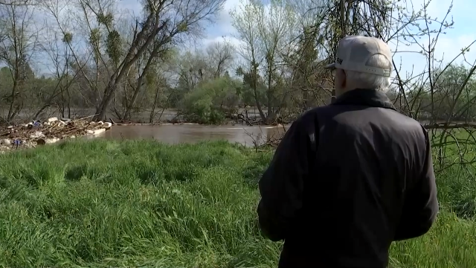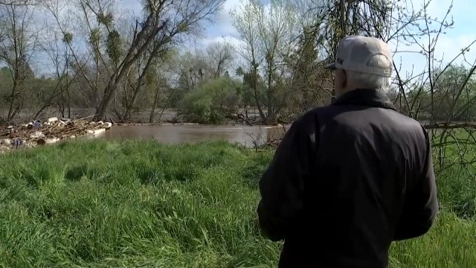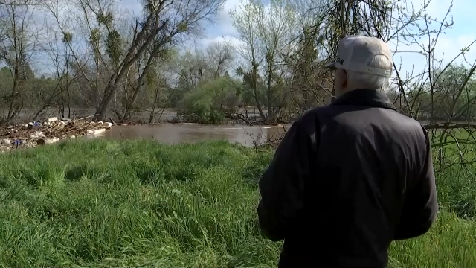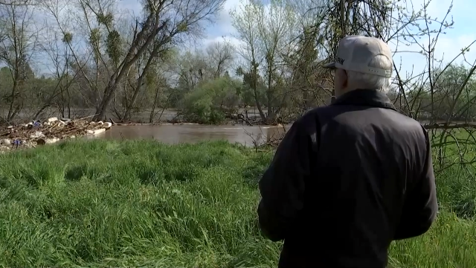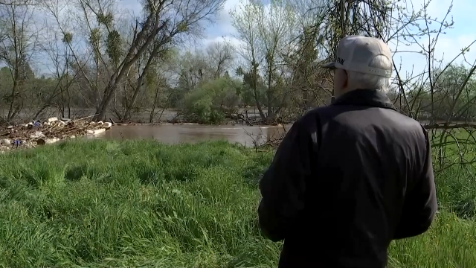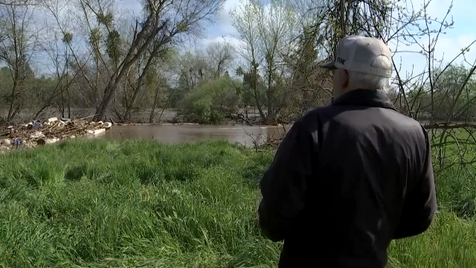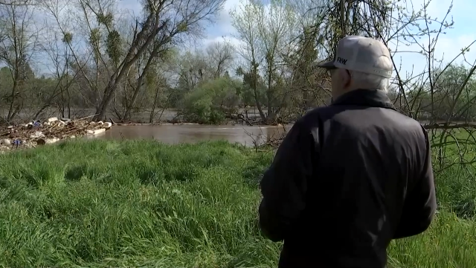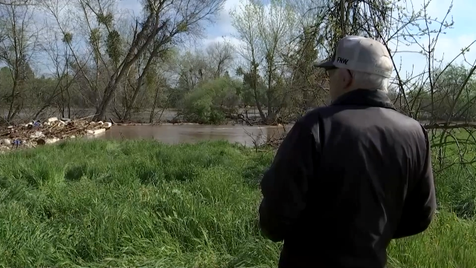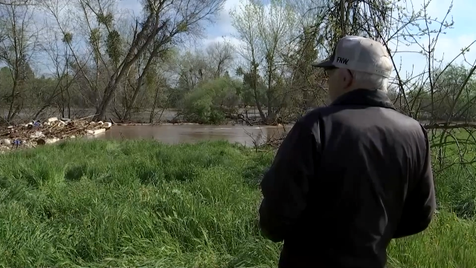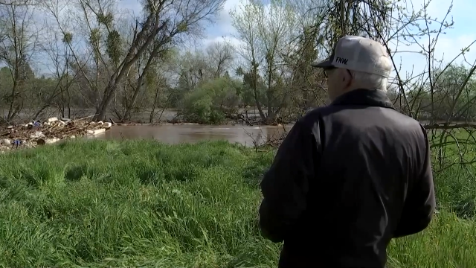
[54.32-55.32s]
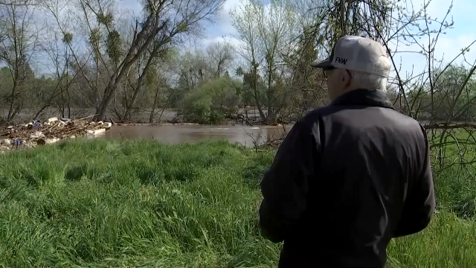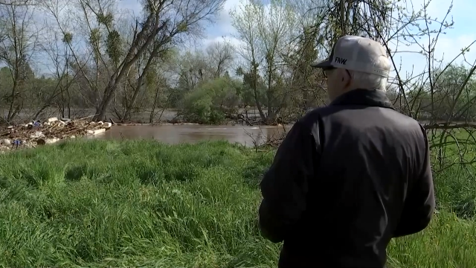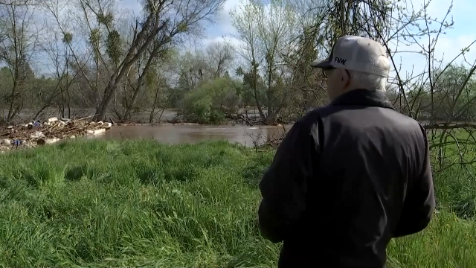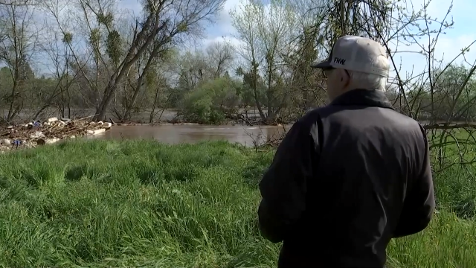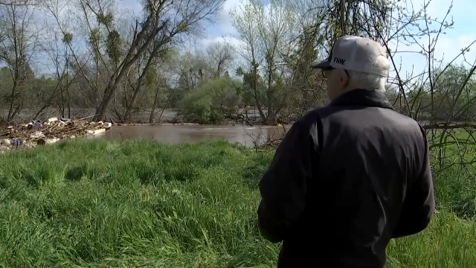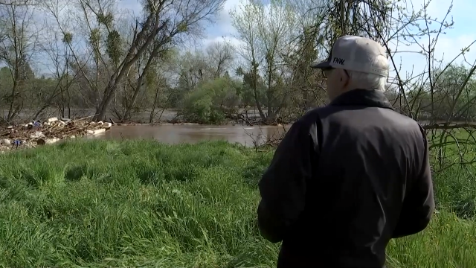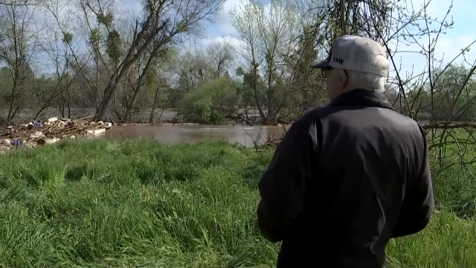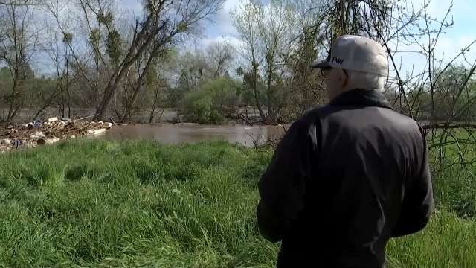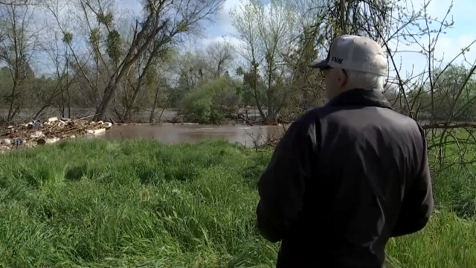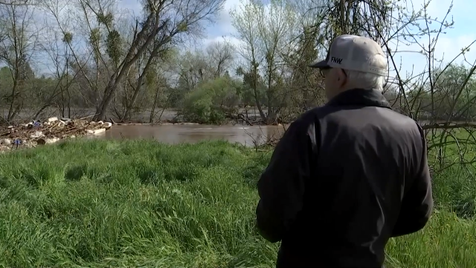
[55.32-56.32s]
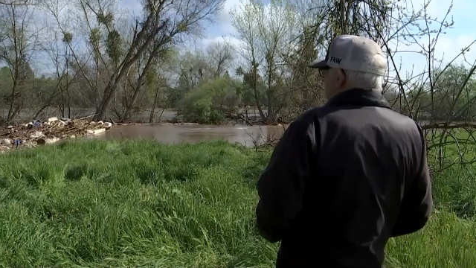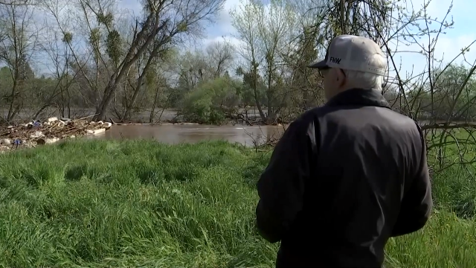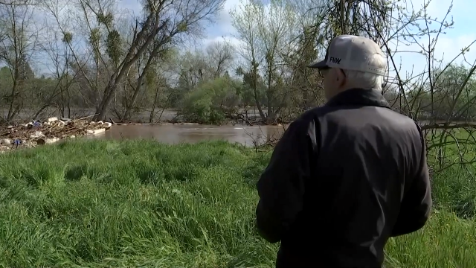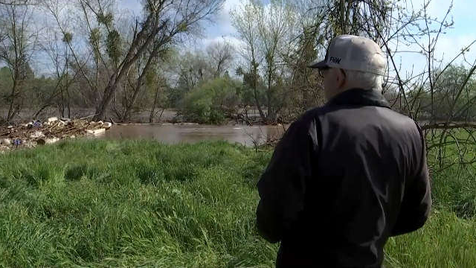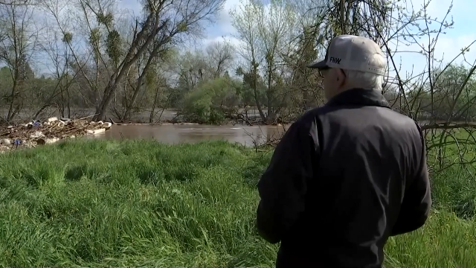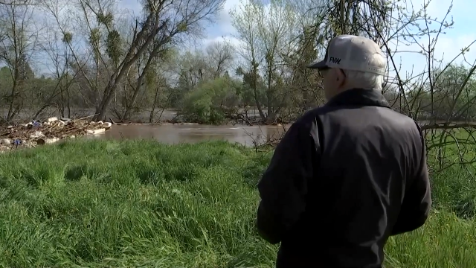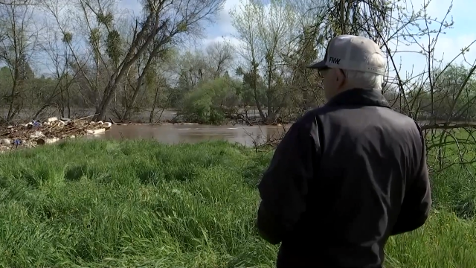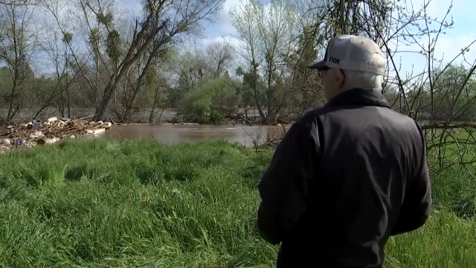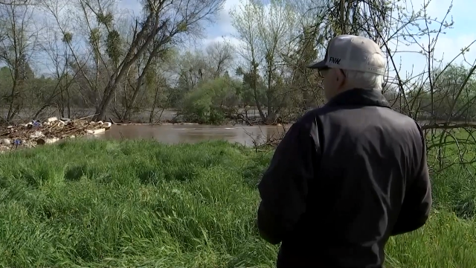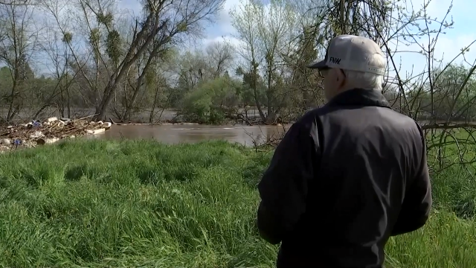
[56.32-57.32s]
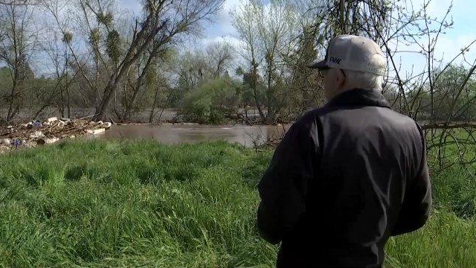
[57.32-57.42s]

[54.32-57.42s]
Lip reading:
Nobody's mouth can be seen.